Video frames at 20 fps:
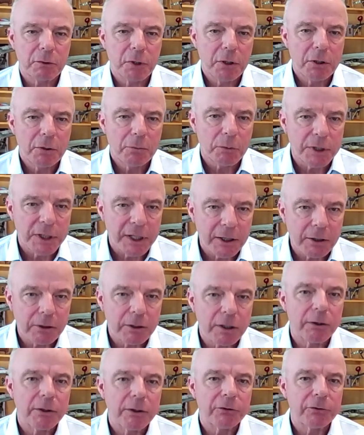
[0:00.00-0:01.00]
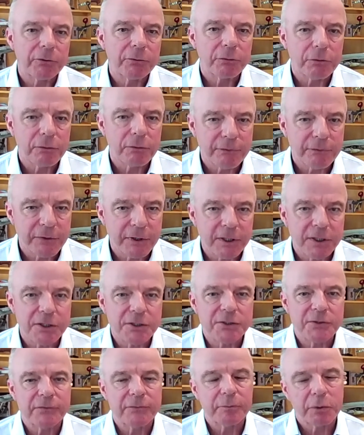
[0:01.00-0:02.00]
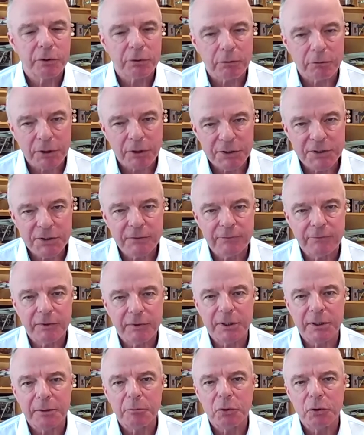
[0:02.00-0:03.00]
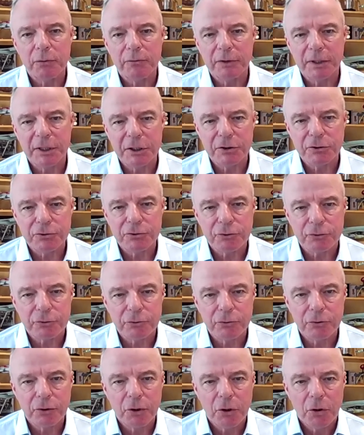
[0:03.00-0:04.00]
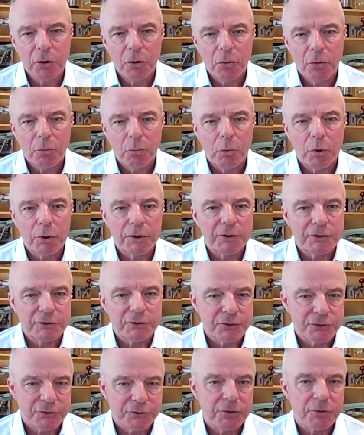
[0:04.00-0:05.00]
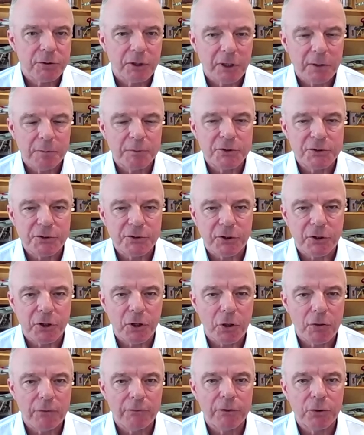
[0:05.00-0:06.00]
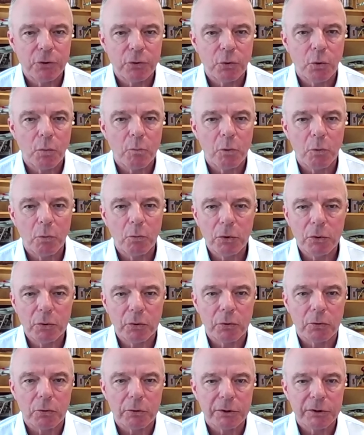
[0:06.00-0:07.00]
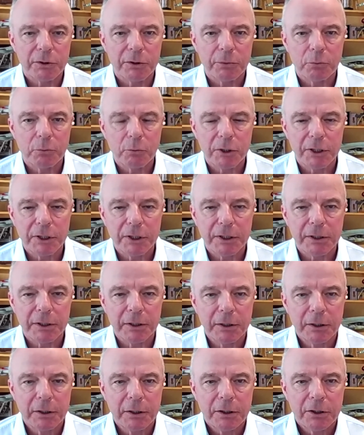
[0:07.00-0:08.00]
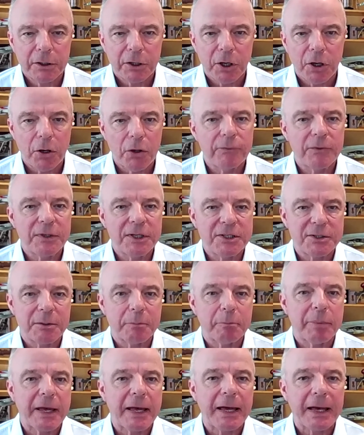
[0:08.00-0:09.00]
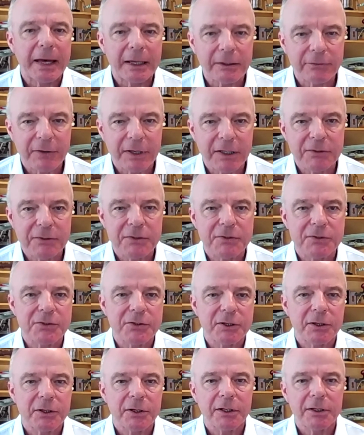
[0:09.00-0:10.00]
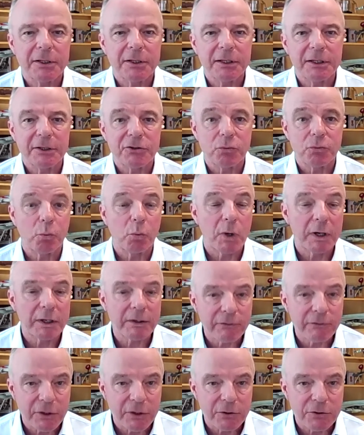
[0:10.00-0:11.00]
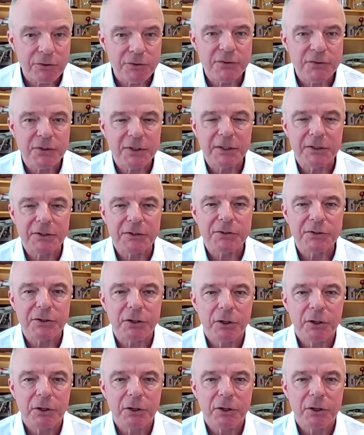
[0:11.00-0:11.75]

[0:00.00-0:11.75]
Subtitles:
now going through the phase of progressively moving into what is described as the COVID normal world, where COVID is a part of our society. It's one of those things